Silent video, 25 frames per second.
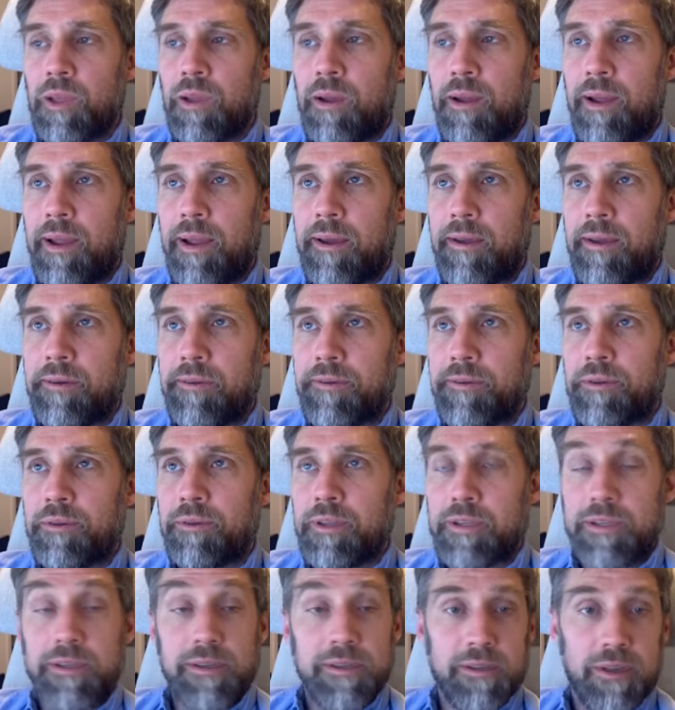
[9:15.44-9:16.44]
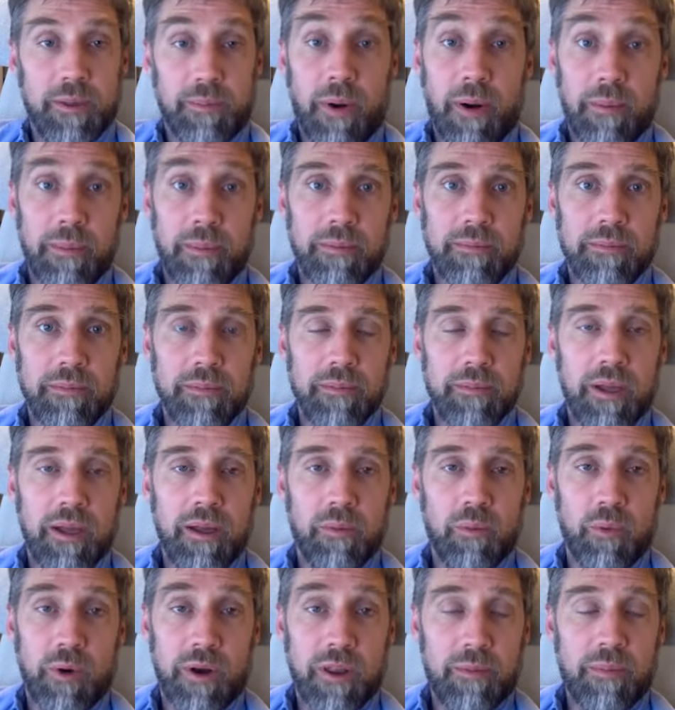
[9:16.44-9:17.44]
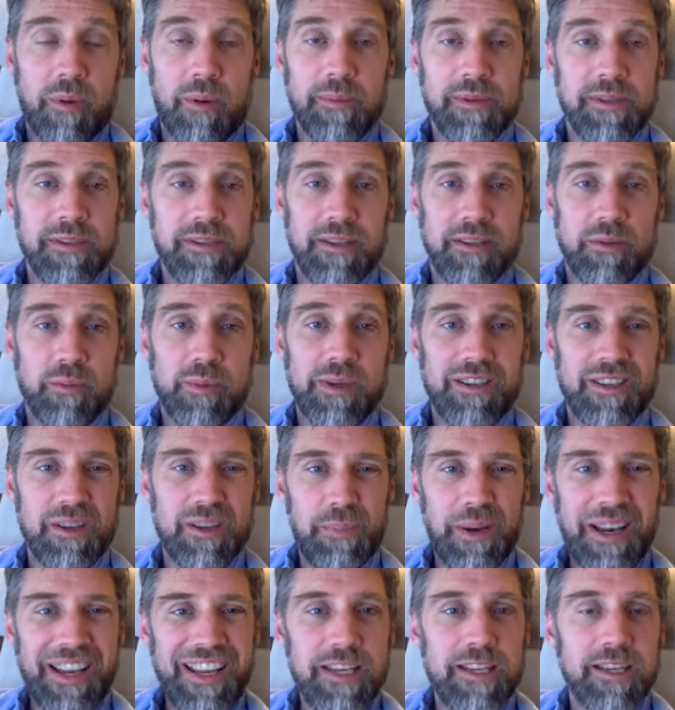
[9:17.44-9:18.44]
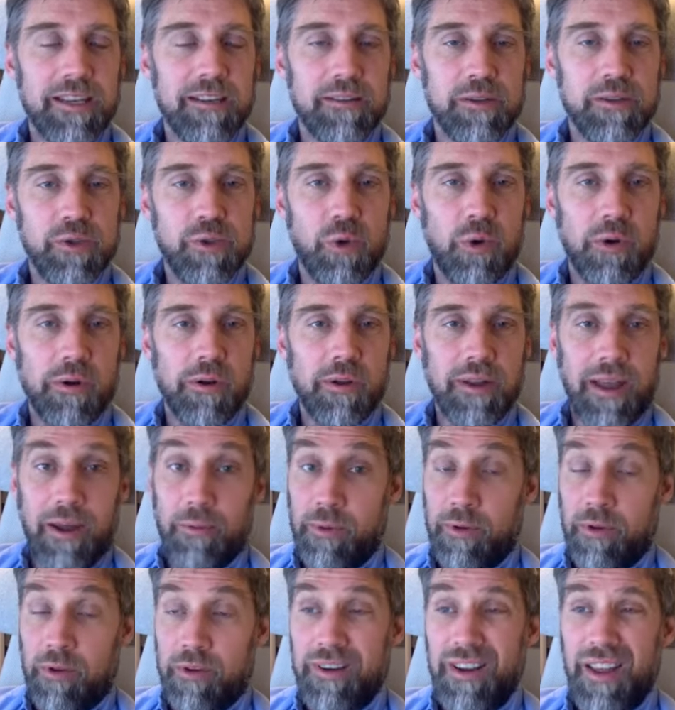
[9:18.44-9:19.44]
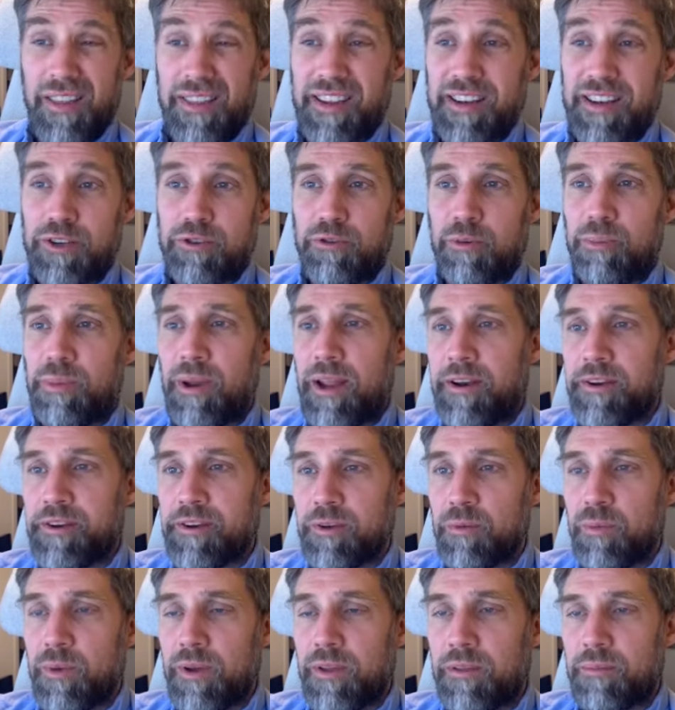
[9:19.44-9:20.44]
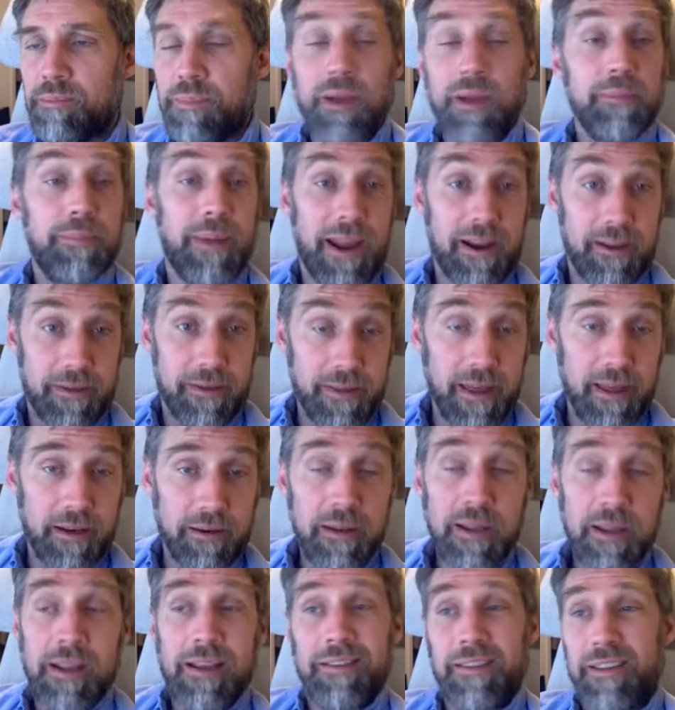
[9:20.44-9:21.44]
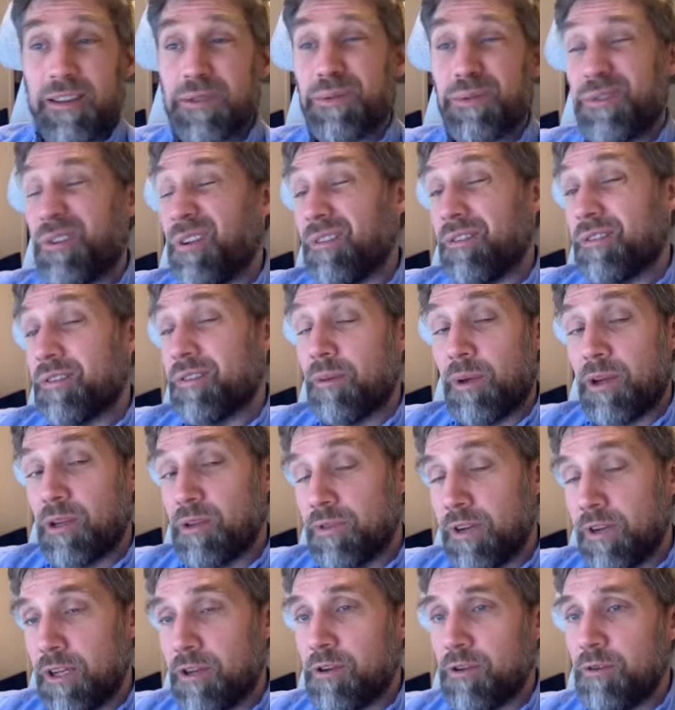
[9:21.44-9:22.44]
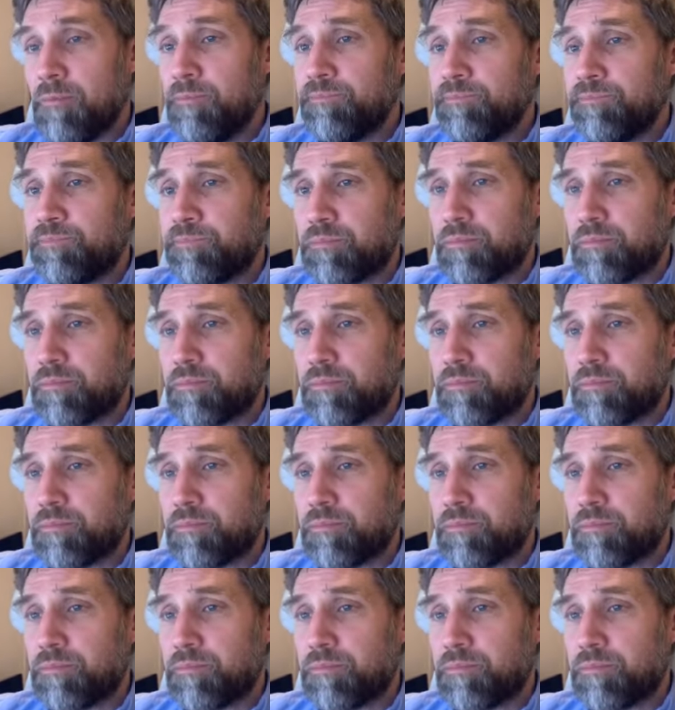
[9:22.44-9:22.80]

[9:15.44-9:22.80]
and this is the problem. One of the problems is that we are depleting the soil, and we've got nothing to replenish it with. But back then, this was not so much of an issue.